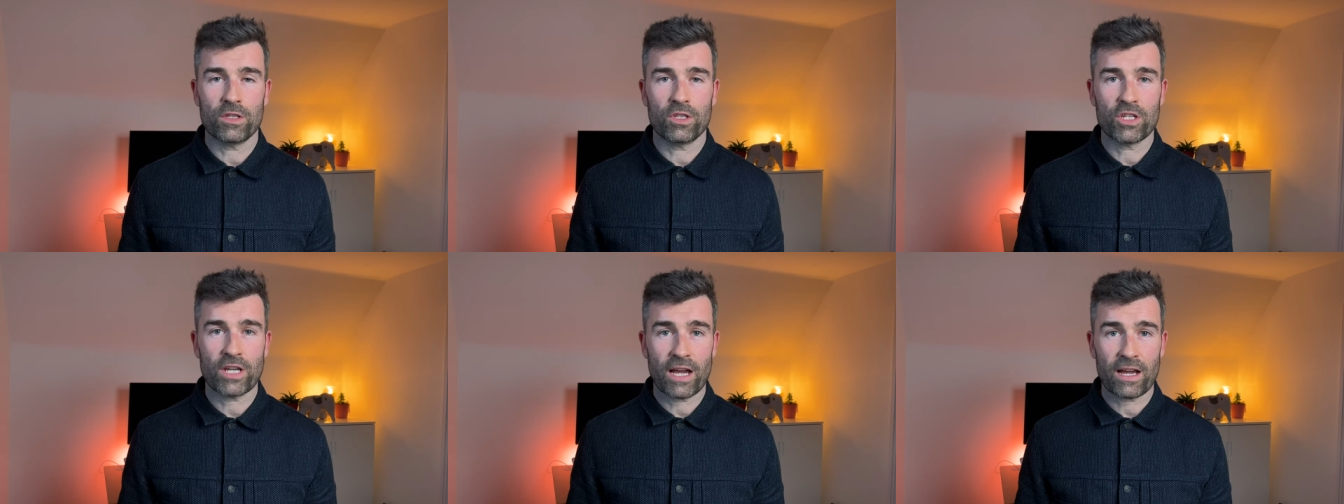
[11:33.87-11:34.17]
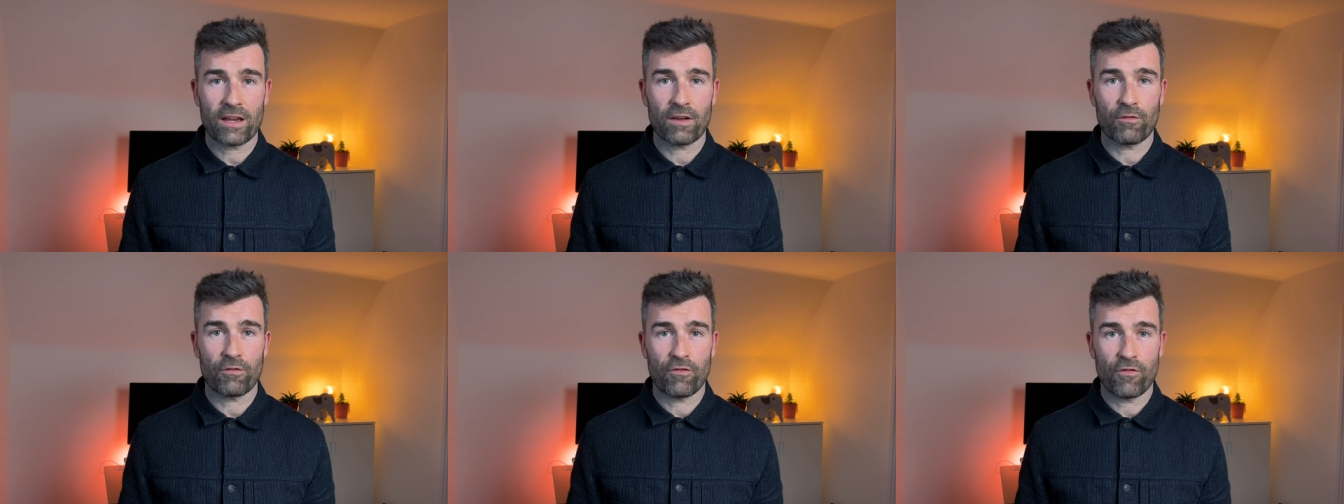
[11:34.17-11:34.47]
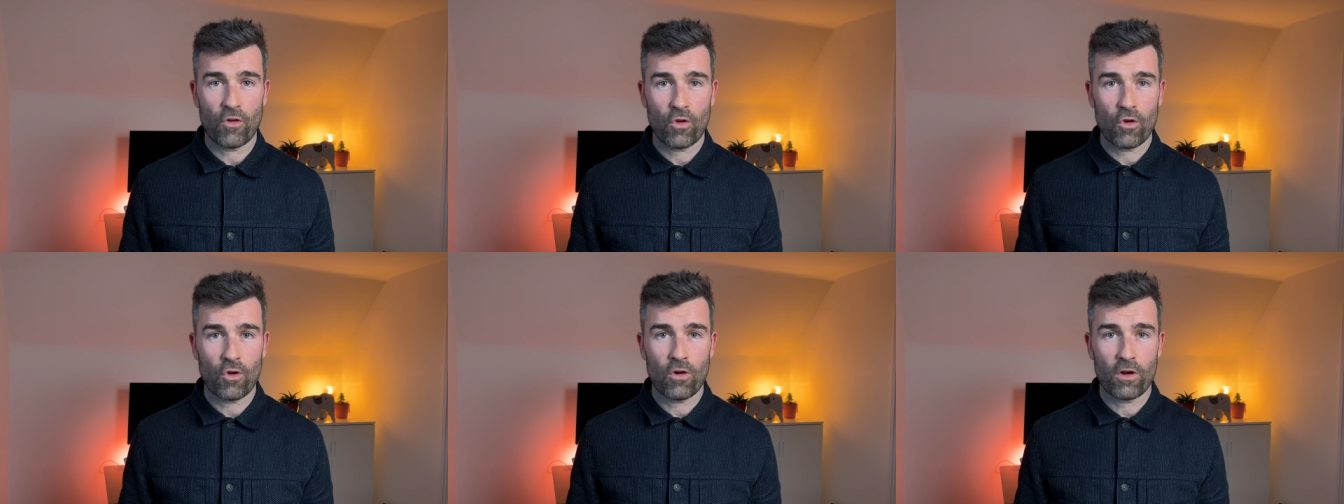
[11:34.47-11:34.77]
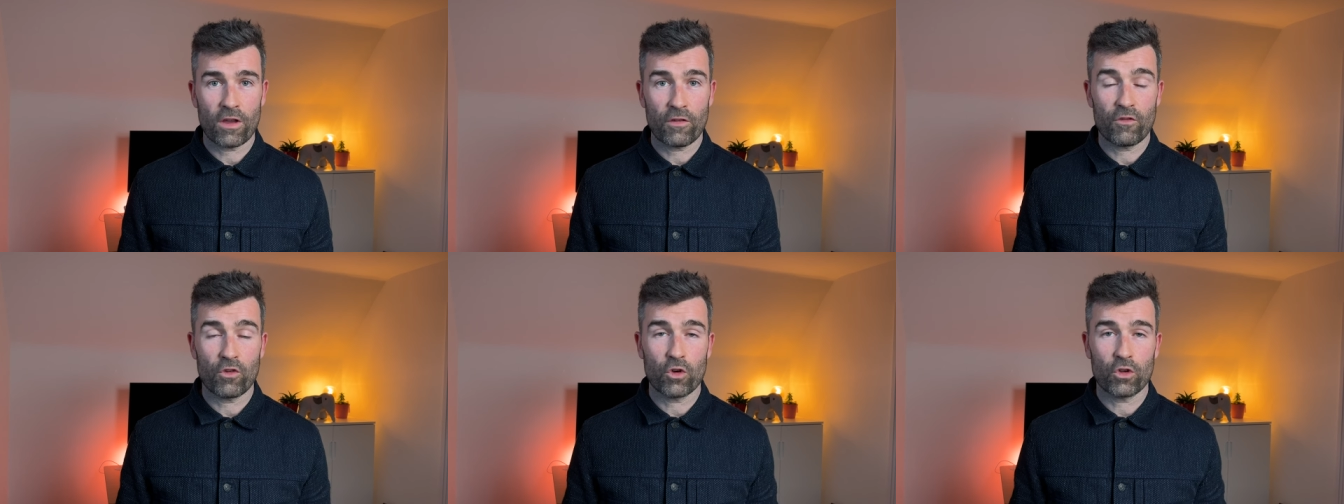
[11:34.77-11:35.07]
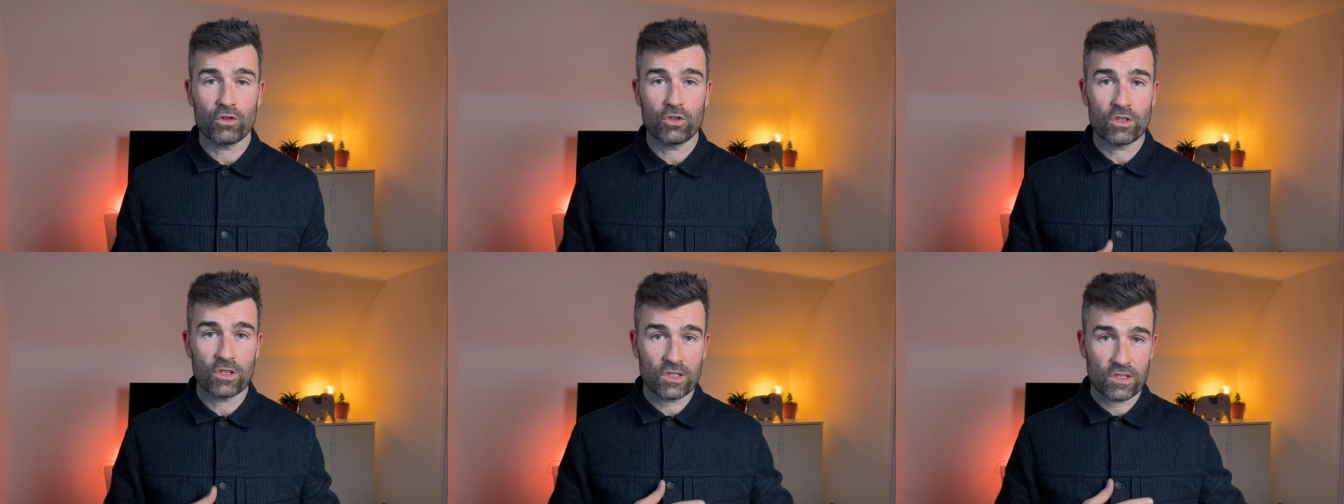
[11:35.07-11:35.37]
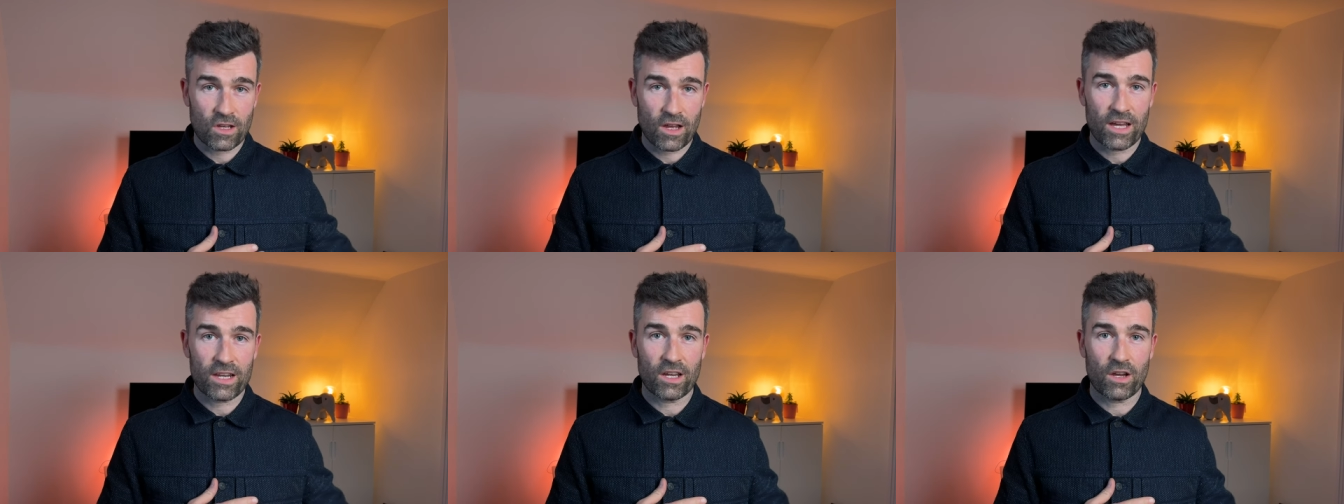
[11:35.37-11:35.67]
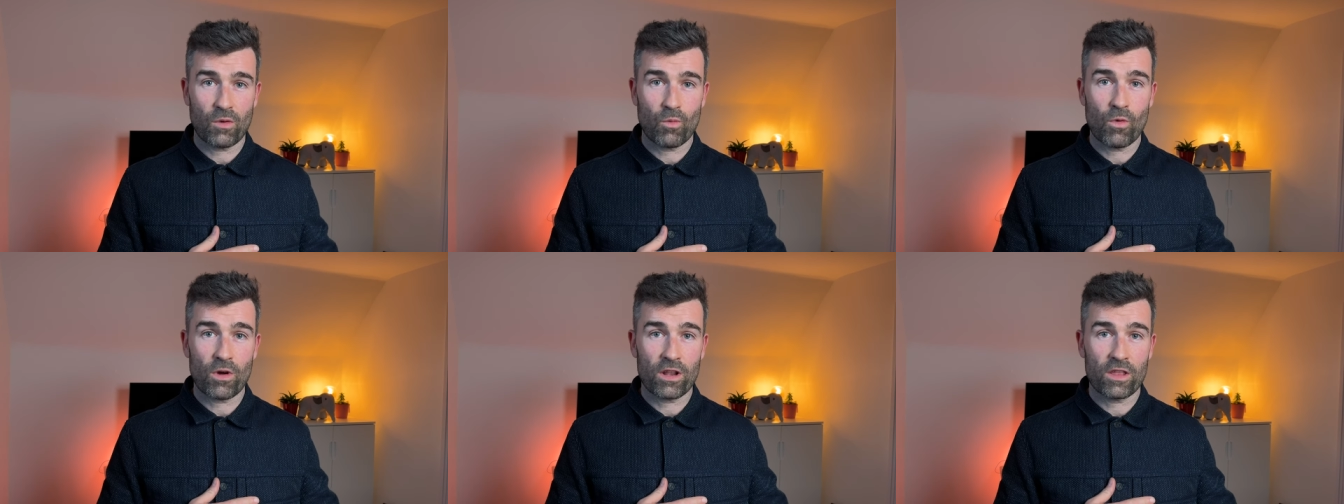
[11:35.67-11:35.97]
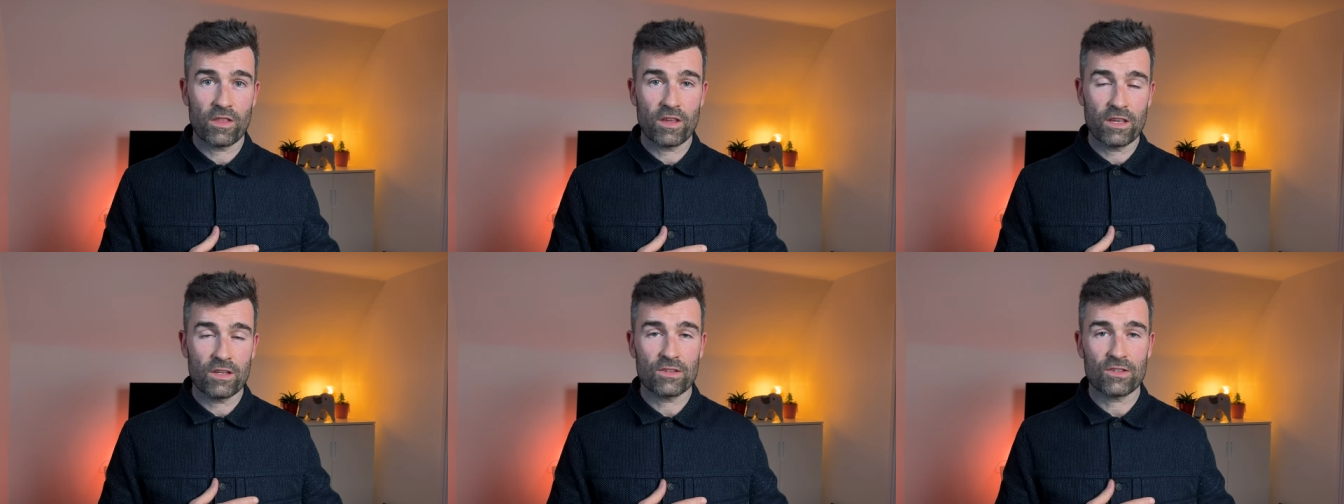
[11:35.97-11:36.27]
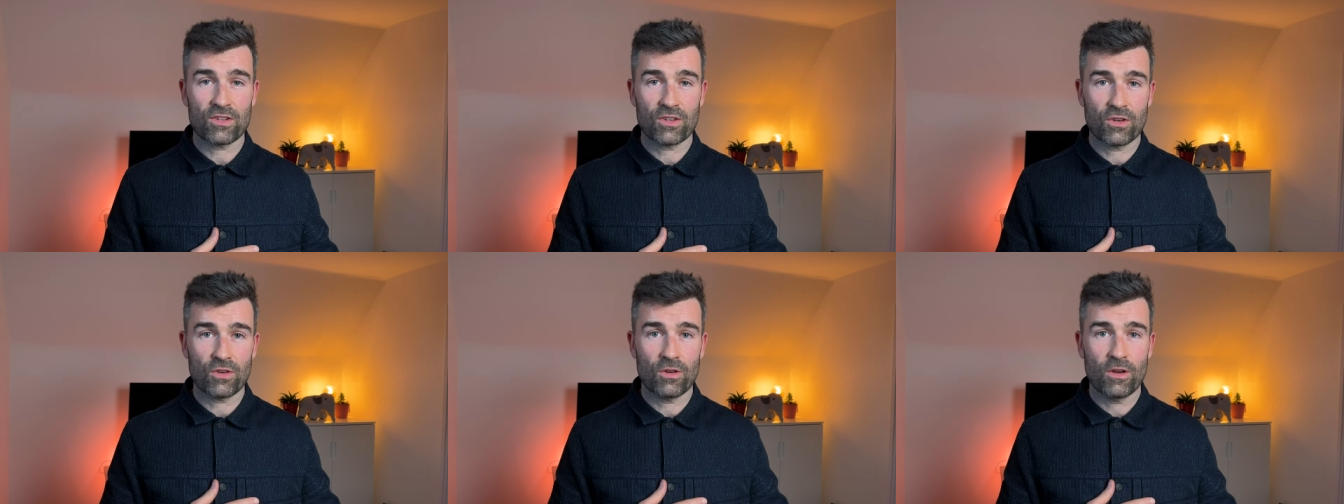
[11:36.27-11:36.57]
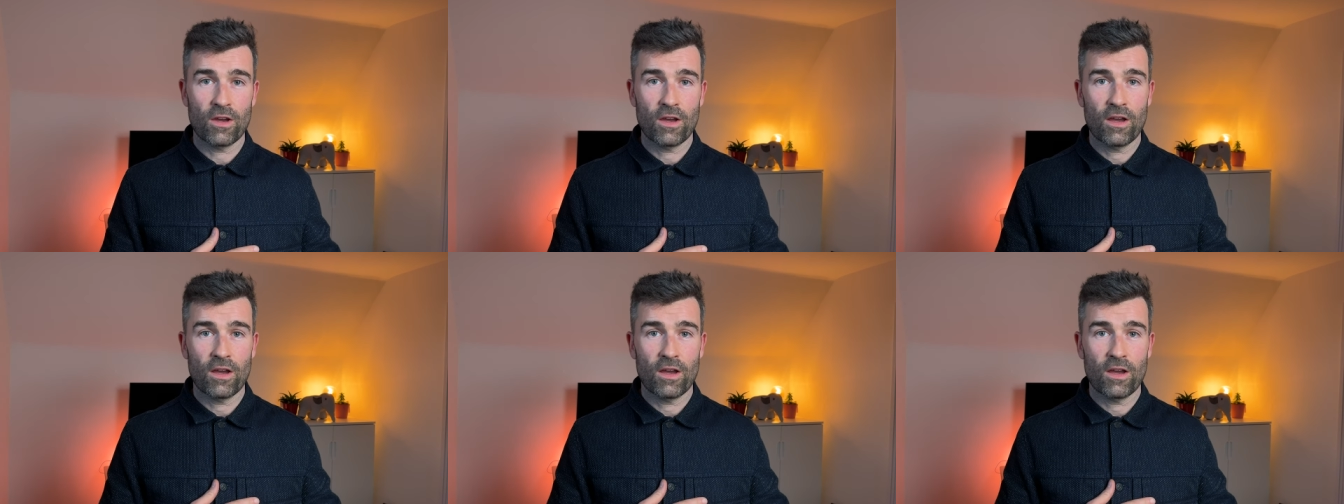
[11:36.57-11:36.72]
jacket for if you're deciding on one of these two,